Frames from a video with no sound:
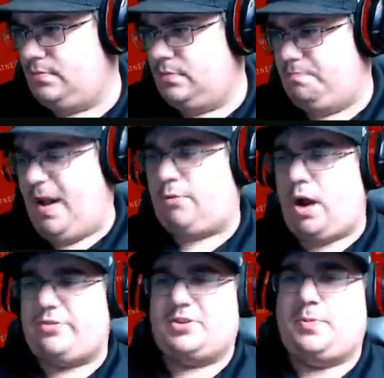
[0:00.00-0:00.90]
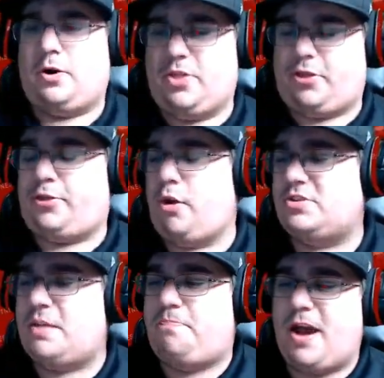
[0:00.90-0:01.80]
Ben Roethlisberger, the throws
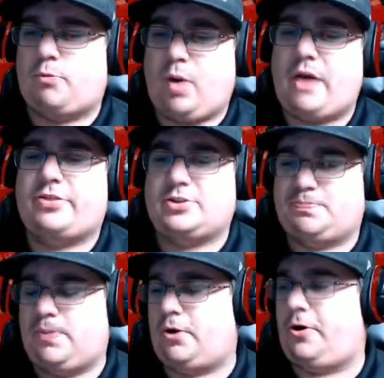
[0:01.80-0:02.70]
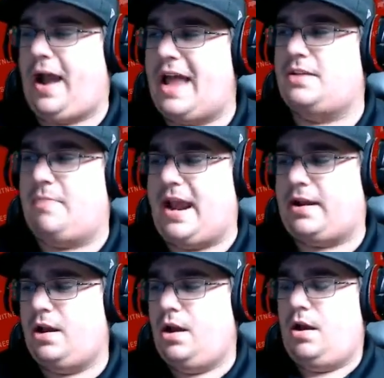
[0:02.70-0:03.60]
that Ben Roethlisberger had to make,
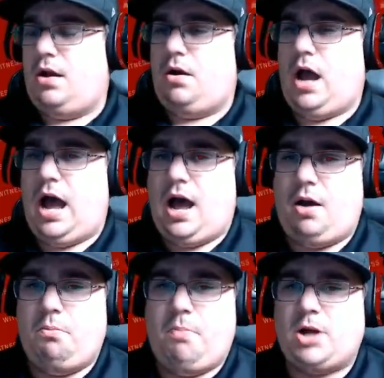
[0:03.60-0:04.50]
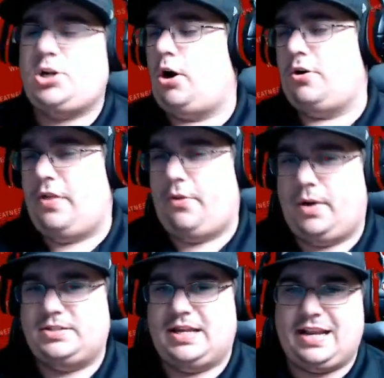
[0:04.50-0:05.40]
much harder than the
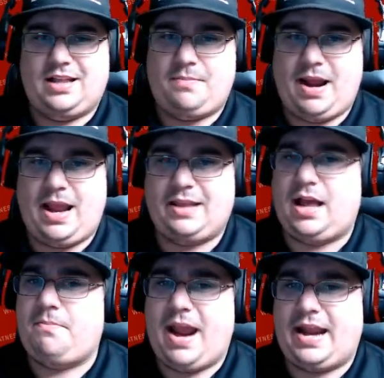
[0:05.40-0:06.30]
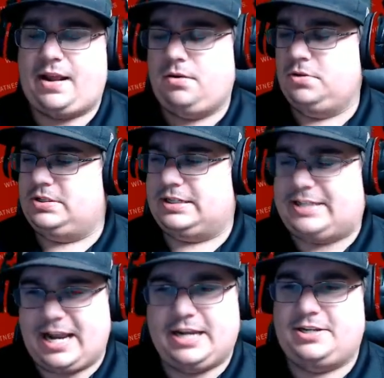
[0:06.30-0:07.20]
ones that Eli Manning. Eli Manning was a
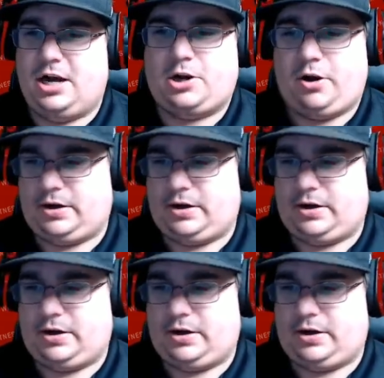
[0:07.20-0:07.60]
dink and dunk artist.